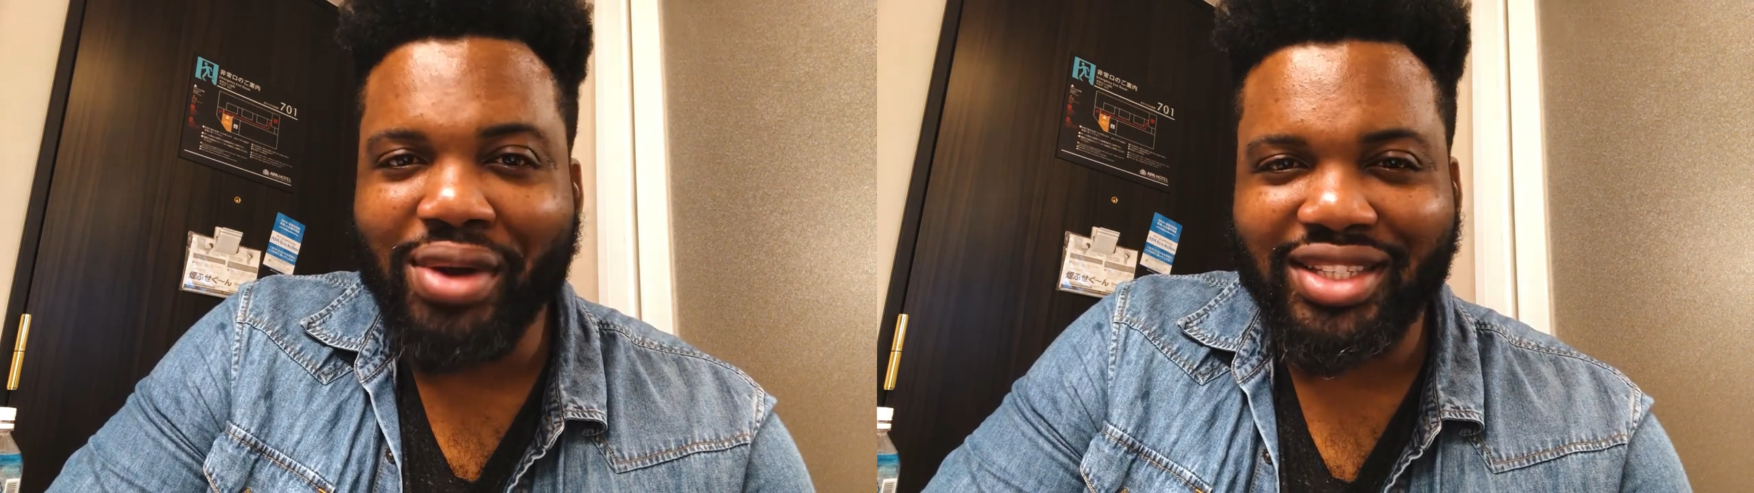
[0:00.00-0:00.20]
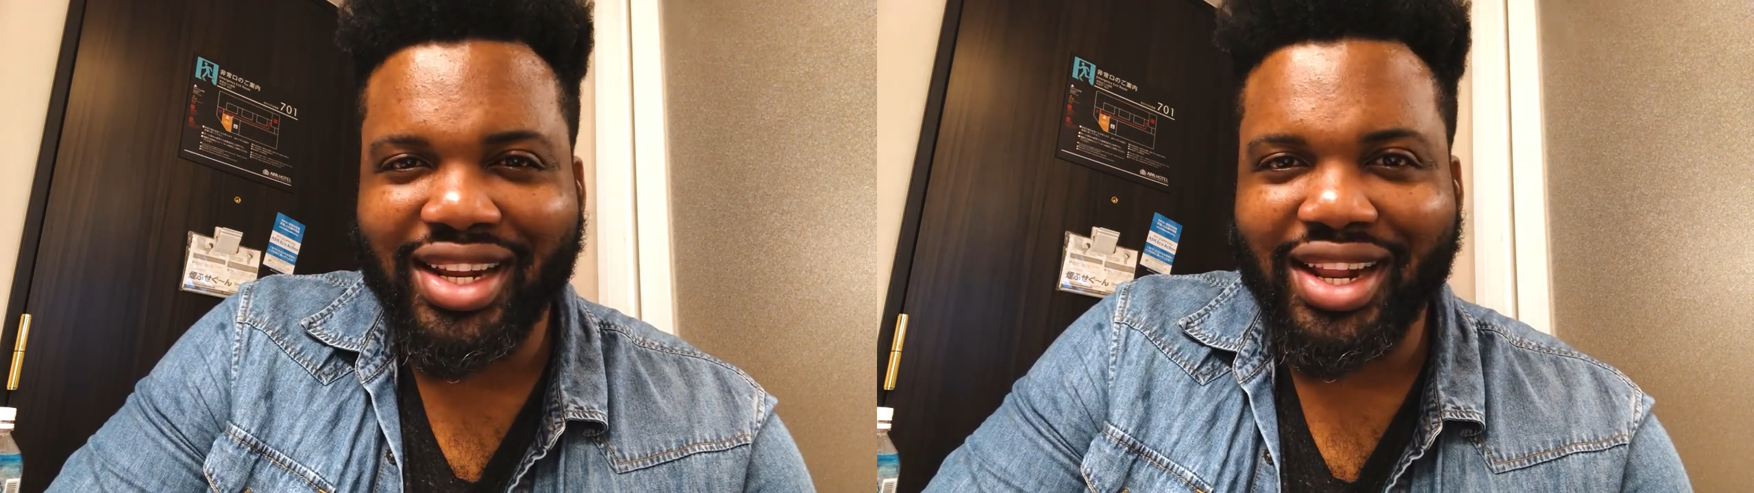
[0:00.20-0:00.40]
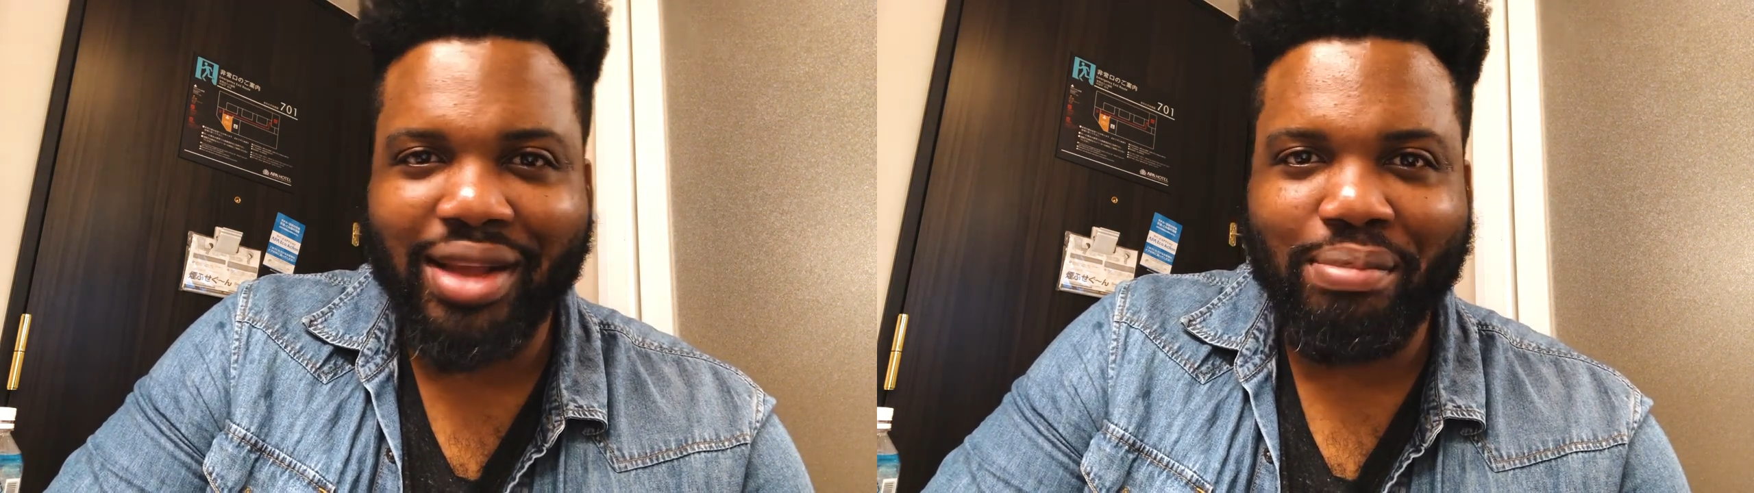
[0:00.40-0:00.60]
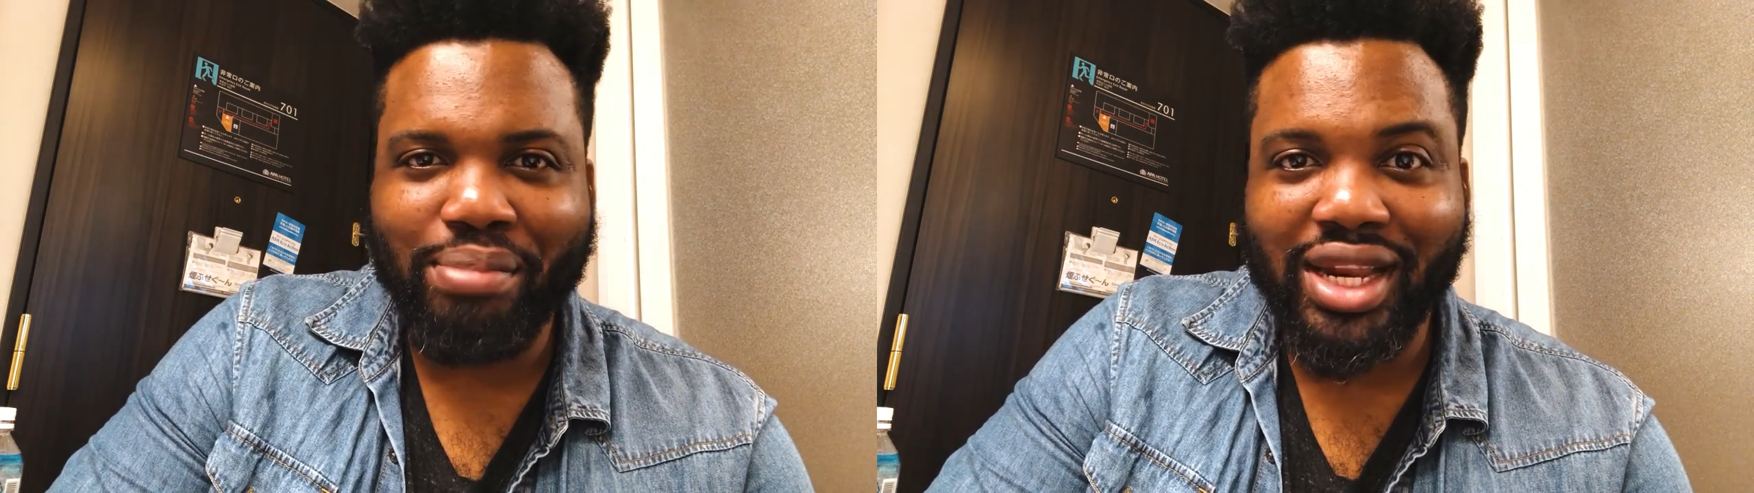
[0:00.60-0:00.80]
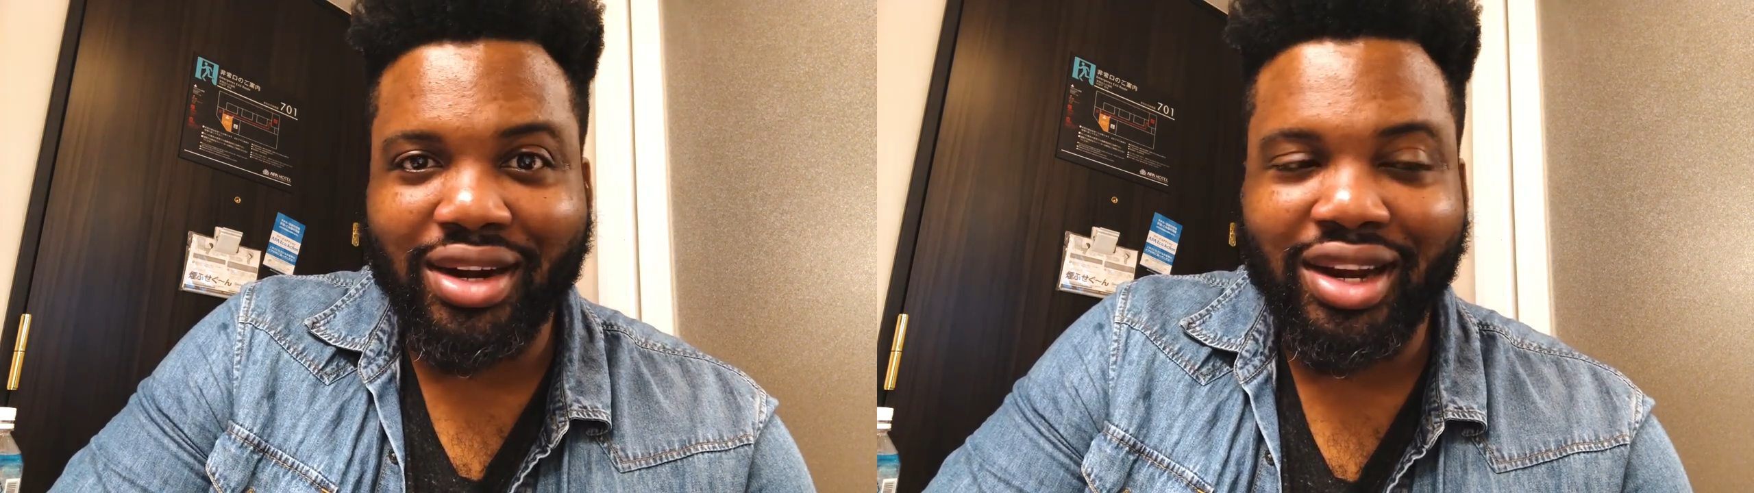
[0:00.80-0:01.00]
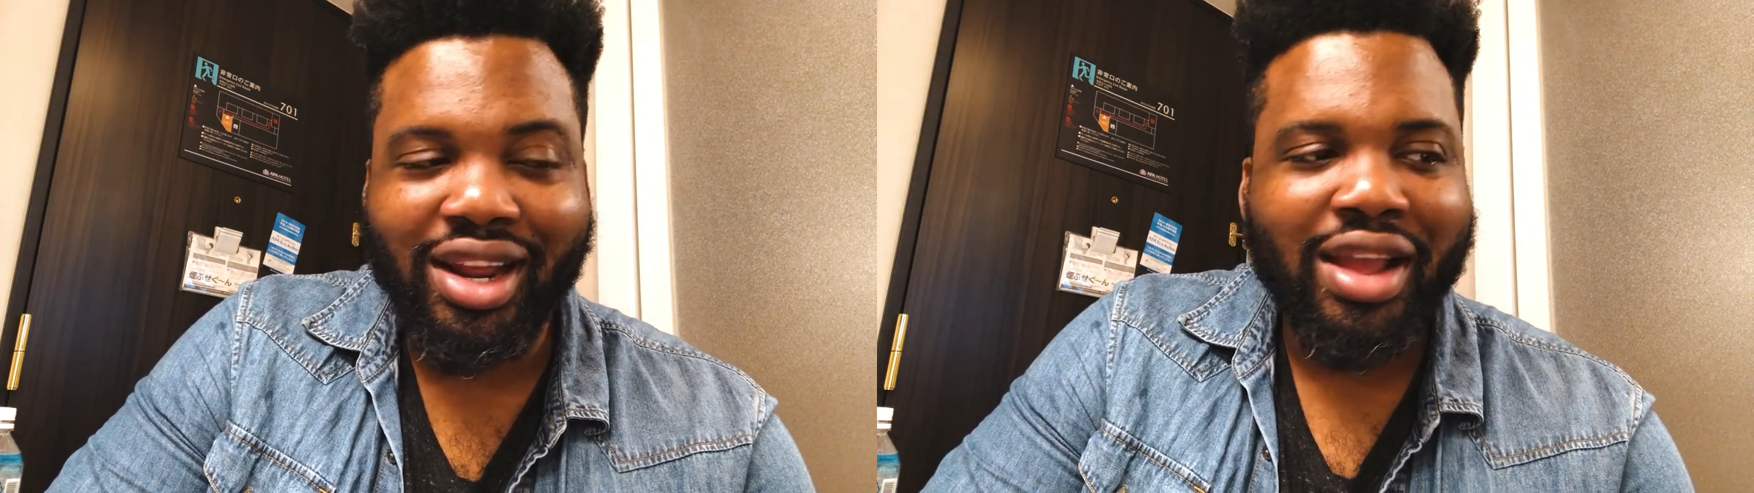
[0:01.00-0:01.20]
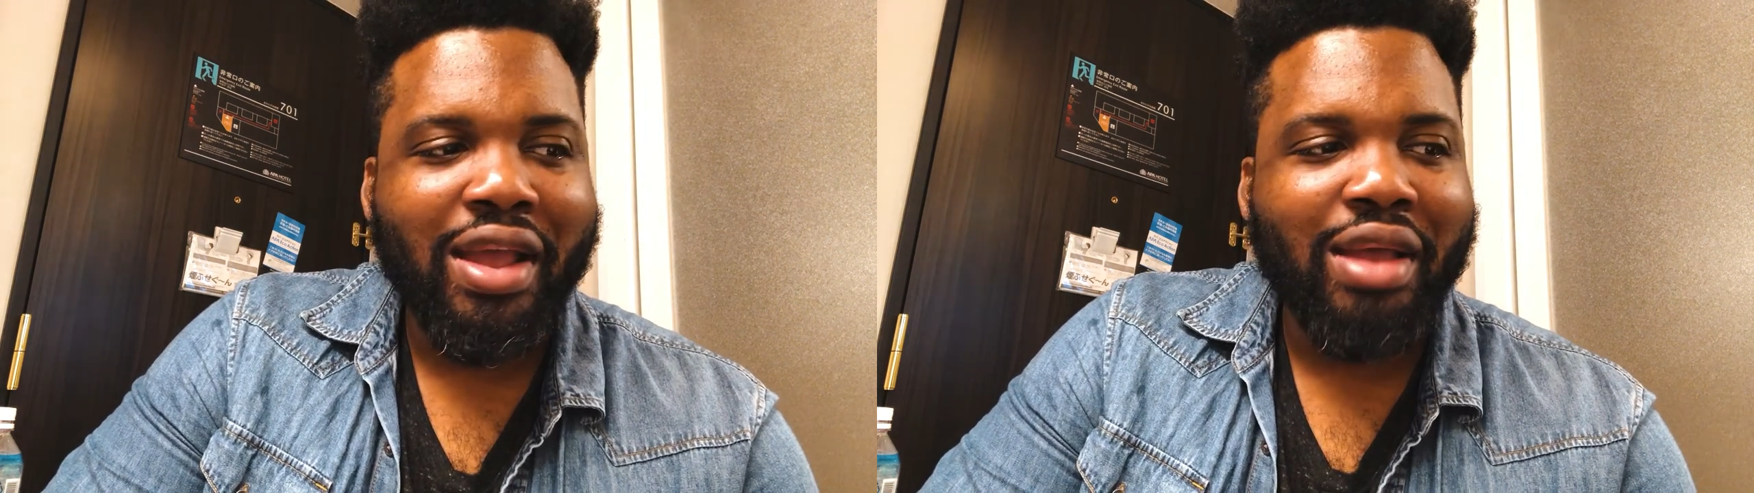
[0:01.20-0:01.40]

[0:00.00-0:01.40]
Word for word: It was kind of like bitter,